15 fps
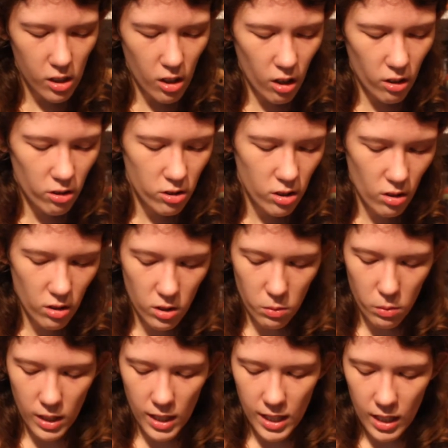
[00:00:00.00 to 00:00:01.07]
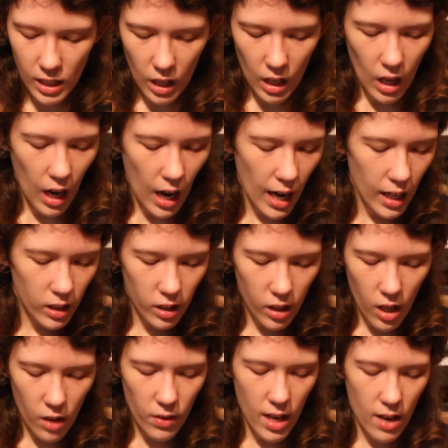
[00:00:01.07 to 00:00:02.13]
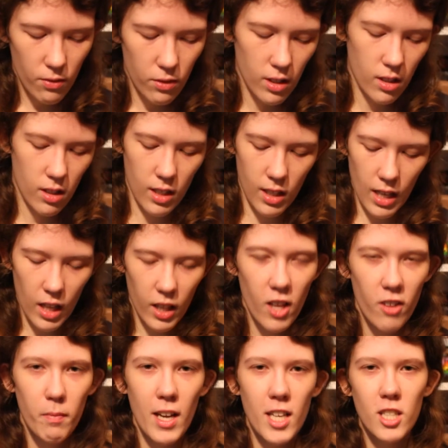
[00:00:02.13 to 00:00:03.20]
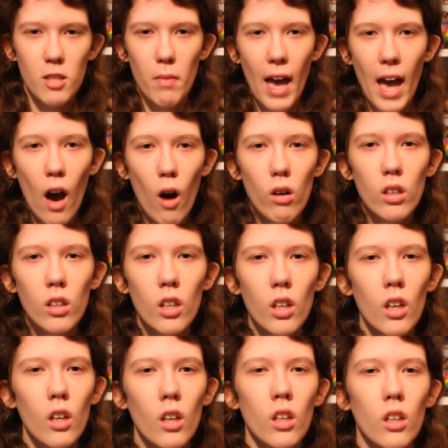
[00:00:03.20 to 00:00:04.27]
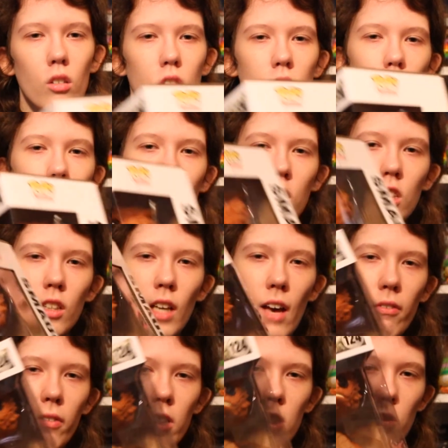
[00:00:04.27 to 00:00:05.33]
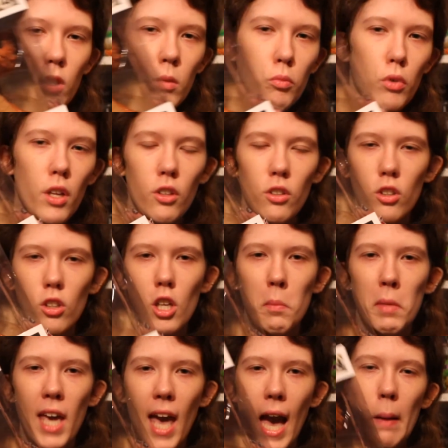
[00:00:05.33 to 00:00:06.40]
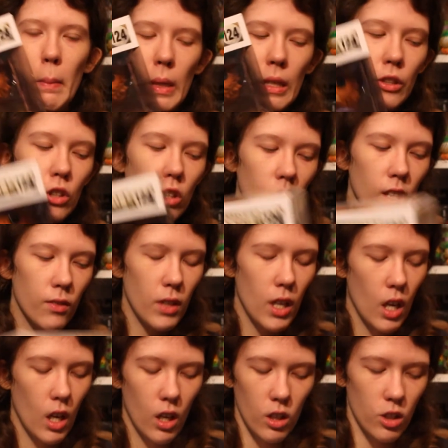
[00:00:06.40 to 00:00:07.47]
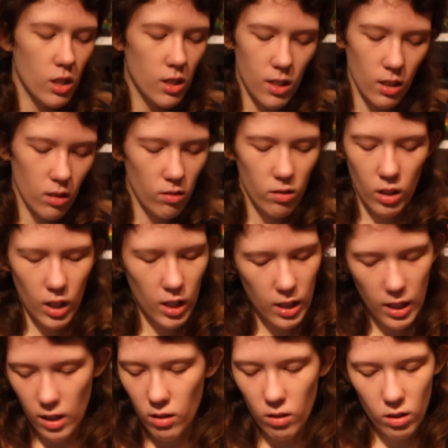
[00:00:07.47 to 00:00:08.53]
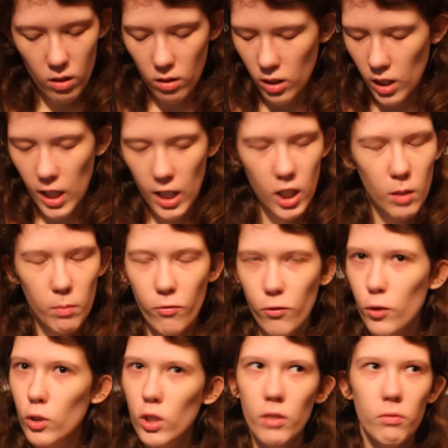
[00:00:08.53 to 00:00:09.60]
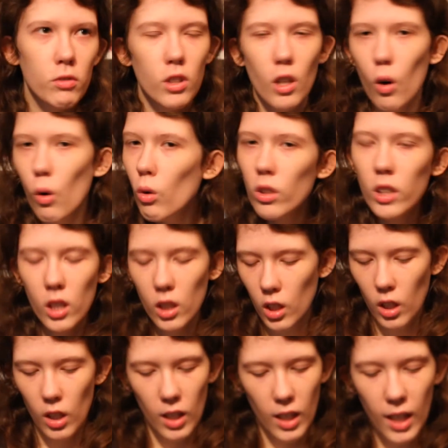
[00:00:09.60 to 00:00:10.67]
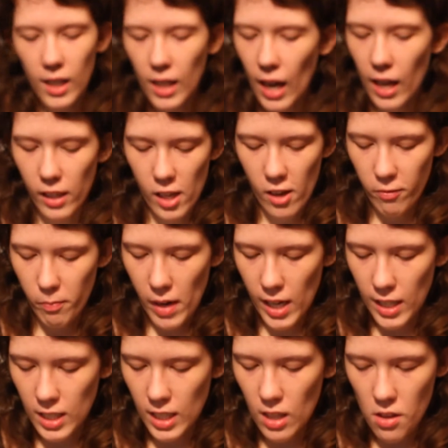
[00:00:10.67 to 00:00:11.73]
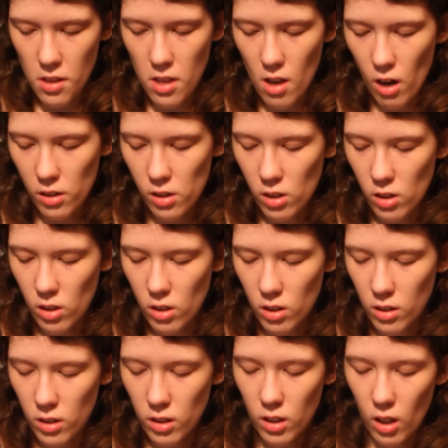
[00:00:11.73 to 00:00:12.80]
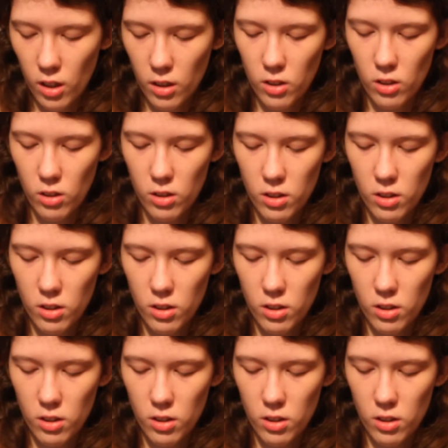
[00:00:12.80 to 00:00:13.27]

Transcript: Y'all are so sweet. I love everything. I love my Smaug, who's going to have his twin brother, and they're going to be happy, and they're going to live just in a kingdom full of gold. And I love my 10th Dr. Dr.